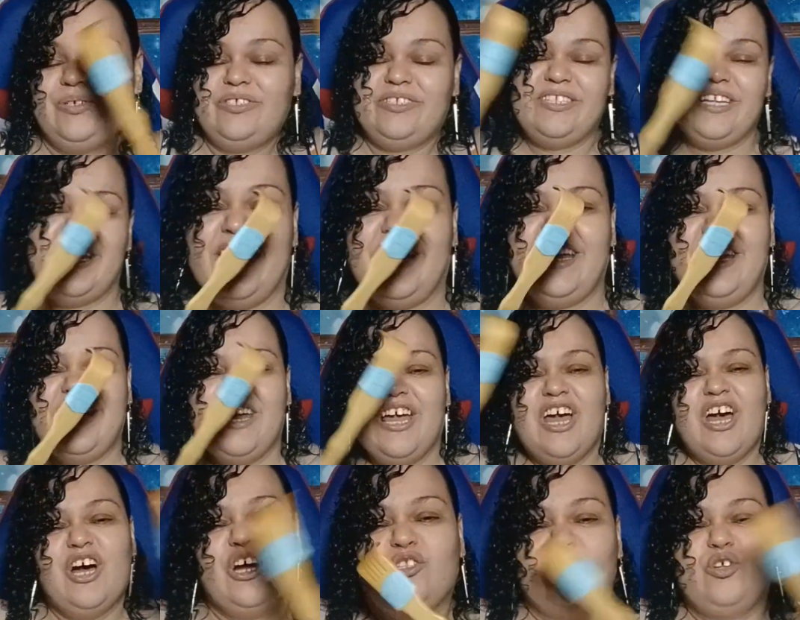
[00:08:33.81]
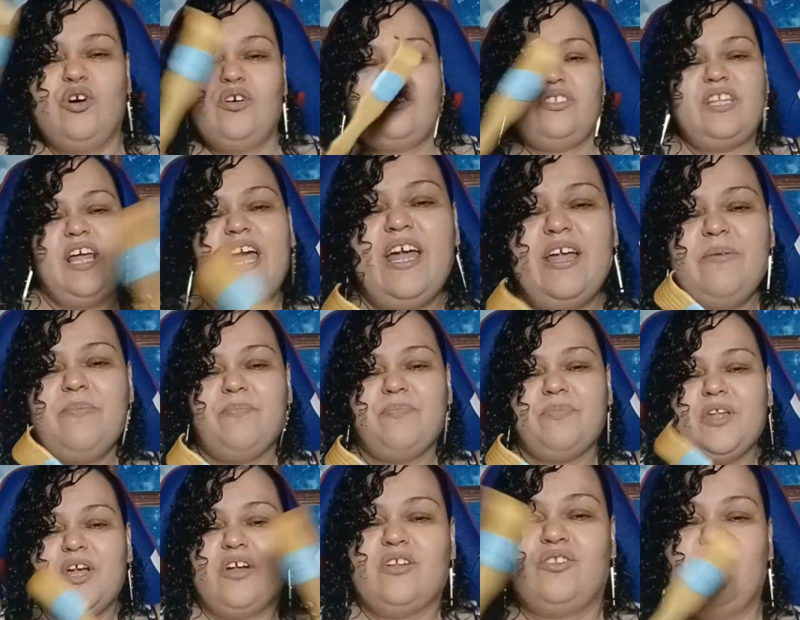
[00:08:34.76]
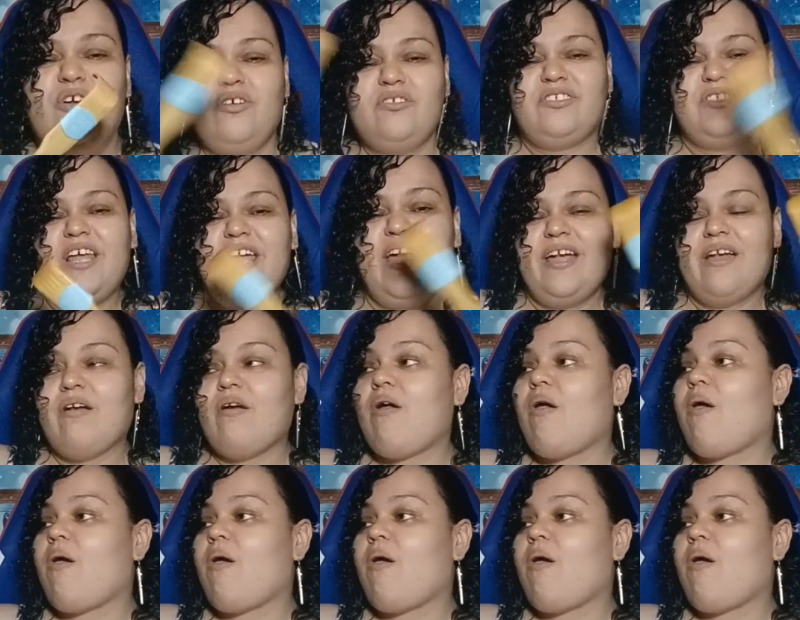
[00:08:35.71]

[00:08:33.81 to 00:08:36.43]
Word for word: stay, to stay, to stay.